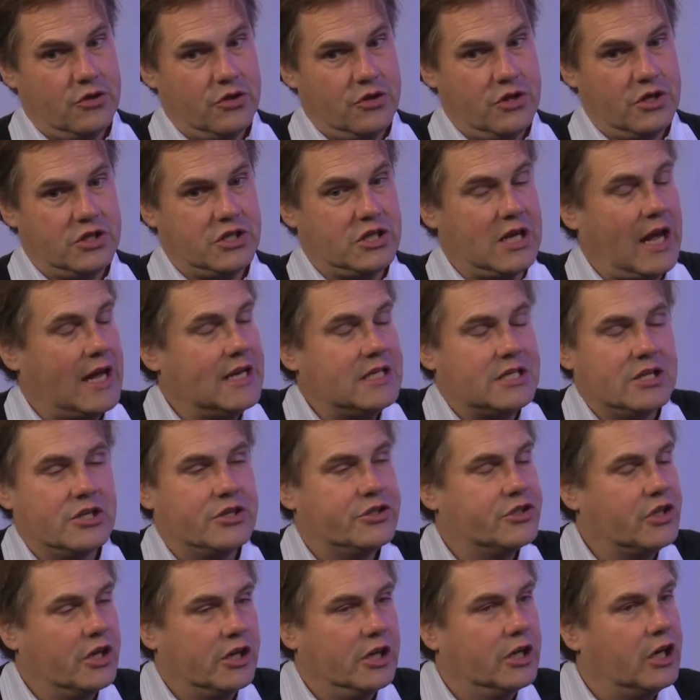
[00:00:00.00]
the data
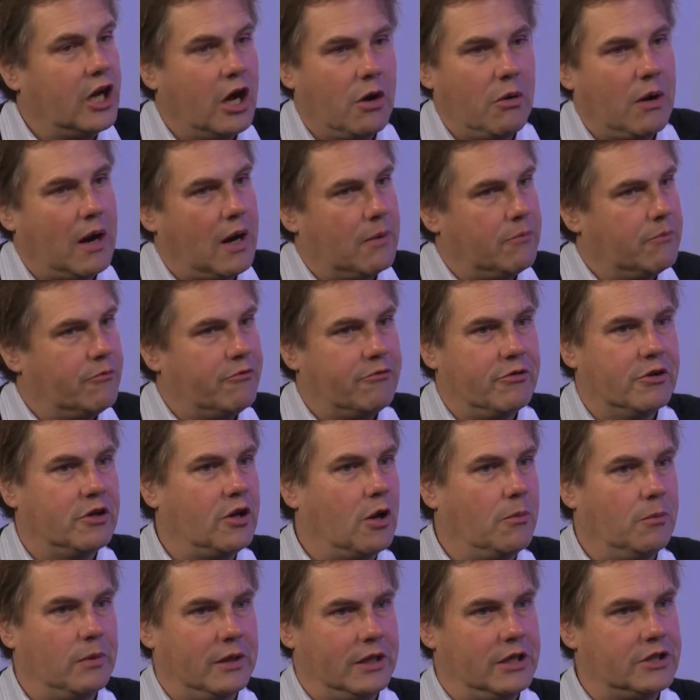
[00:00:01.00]
is going to go up
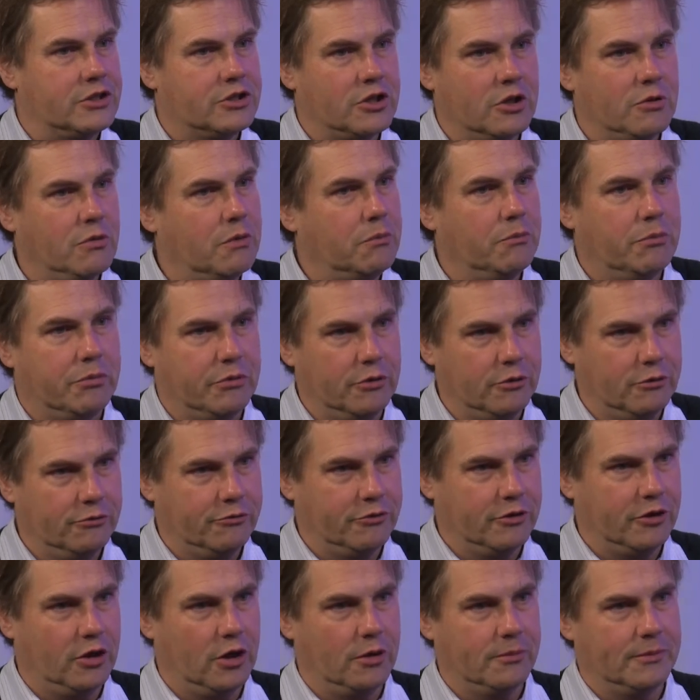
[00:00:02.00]
phenomenally. It's going to improve
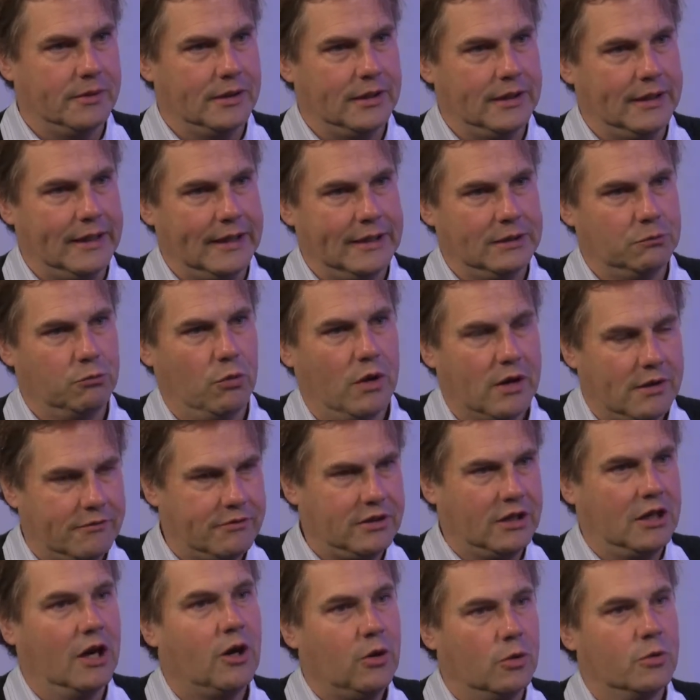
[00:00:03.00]
phenomenally. And one of
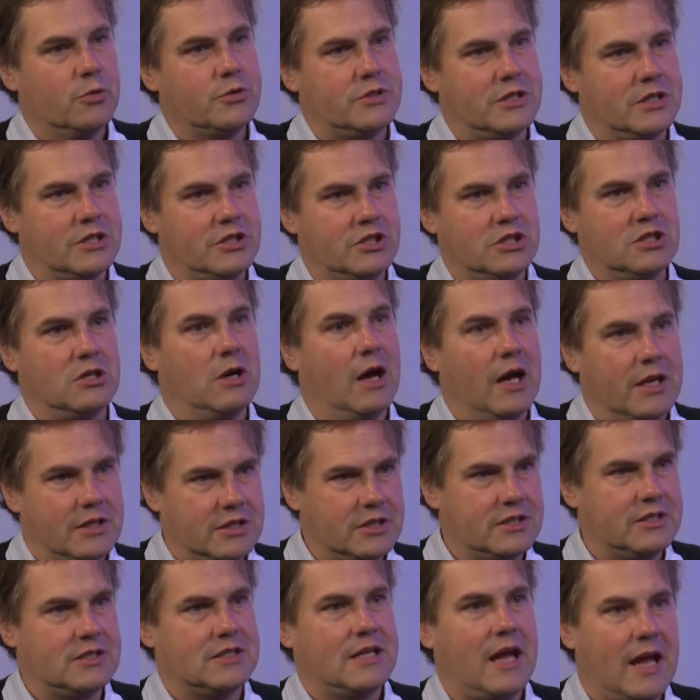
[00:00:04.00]
the goals is to
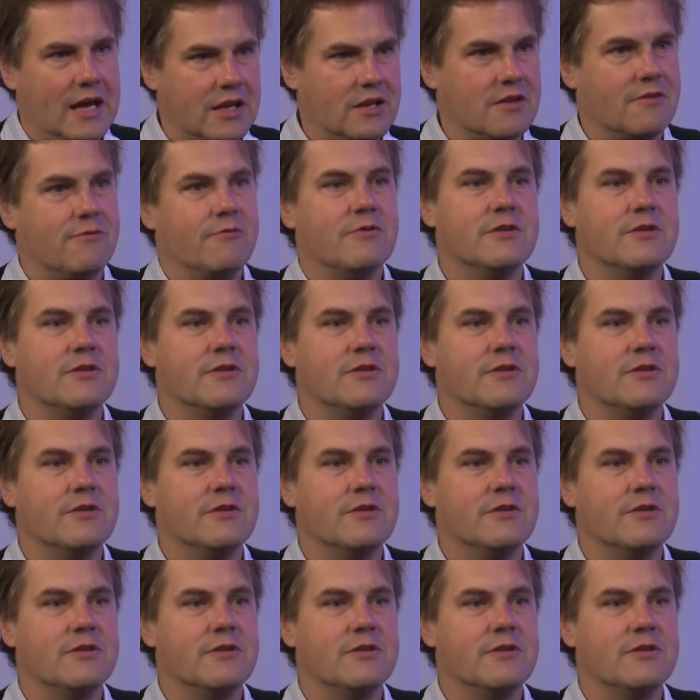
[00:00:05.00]
understand the